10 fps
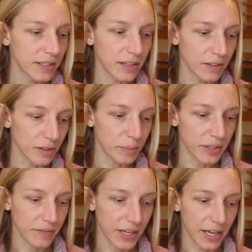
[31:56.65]
Did a little
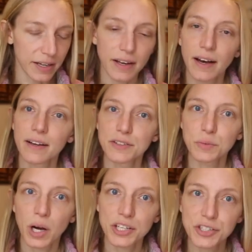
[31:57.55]
bit of that uh,
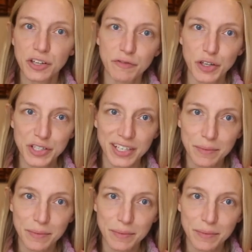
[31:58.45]
swatch conversion